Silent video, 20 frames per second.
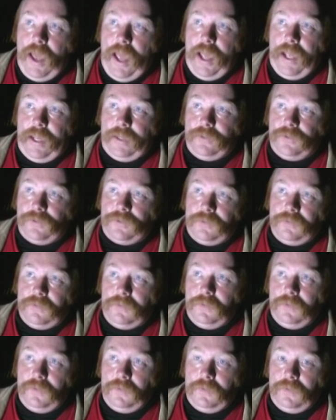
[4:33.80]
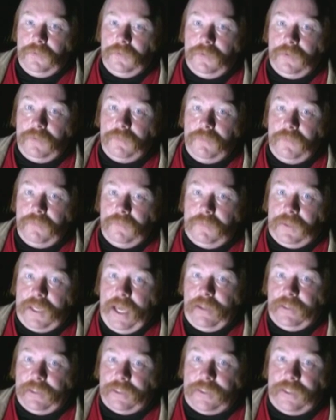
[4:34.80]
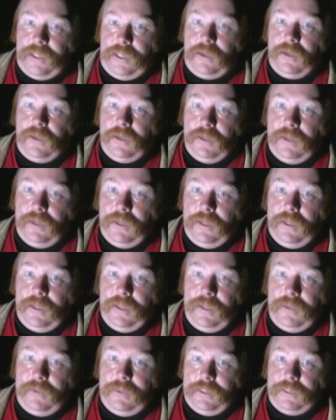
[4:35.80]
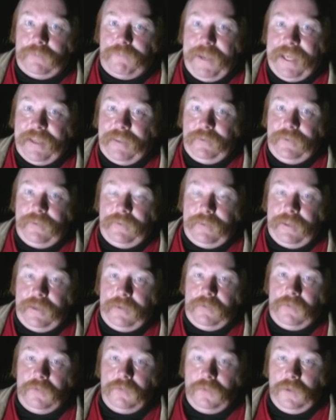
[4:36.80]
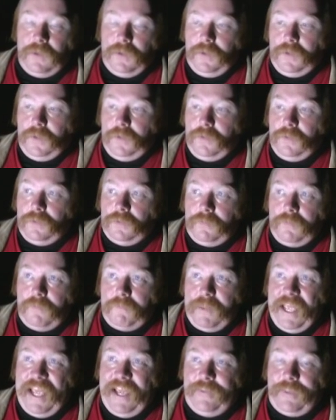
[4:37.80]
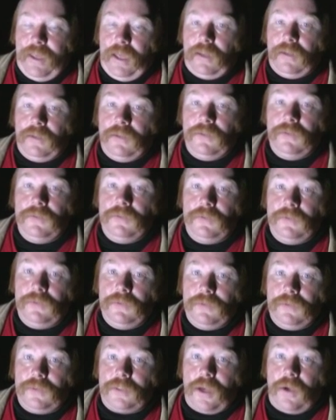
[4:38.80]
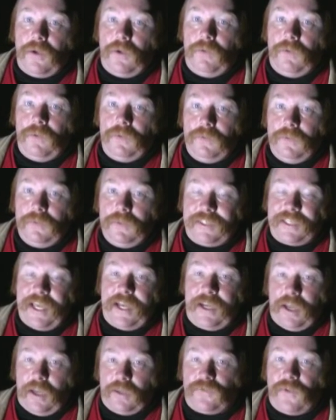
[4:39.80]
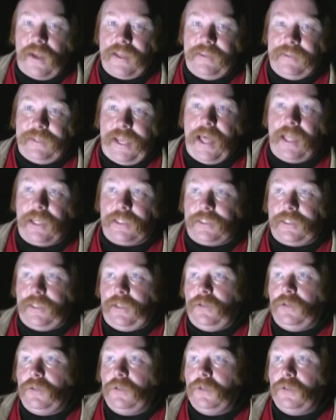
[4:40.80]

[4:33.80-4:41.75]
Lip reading: And the galaxy is bigger than the either. So the sun goes around the galaxy.